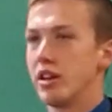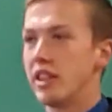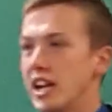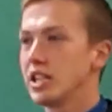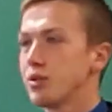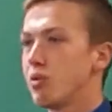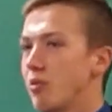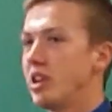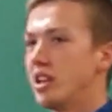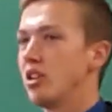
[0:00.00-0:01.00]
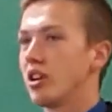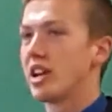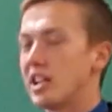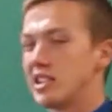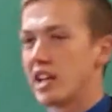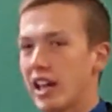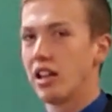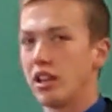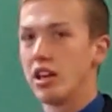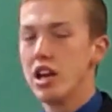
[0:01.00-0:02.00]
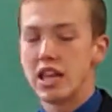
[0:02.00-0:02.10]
That's what we need to look at secondly,